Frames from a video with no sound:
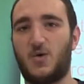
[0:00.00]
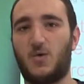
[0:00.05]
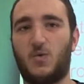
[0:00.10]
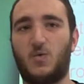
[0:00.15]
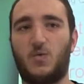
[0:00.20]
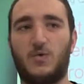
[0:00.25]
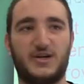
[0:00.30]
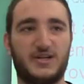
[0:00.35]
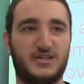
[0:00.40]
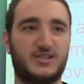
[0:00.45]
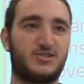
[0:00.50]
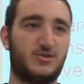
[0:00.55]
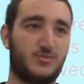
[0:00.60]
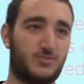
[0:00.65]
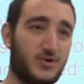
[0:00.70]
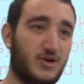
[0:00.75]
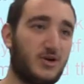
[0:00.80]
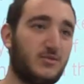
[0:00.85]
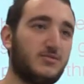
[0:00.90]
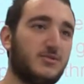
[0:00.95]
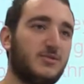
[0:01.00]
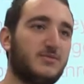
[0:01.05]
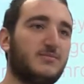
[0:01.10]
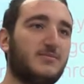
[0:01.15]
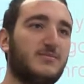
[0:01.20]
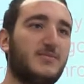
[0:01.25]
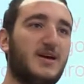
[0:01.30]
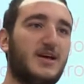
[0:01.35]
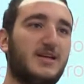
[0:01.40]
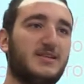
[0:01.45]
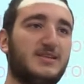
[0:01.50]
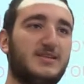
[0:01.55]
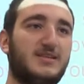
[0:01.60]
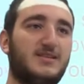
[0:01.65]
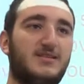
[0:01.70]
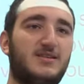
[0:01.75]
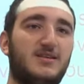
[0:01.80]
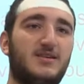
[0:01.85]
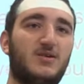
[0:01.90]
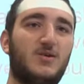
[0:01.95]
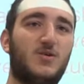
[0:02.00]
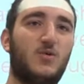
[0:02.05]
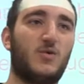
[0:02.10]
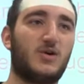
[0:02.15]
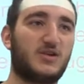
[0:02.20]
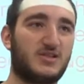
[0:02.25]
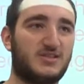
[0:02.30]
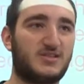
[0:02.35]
where's the problem and what is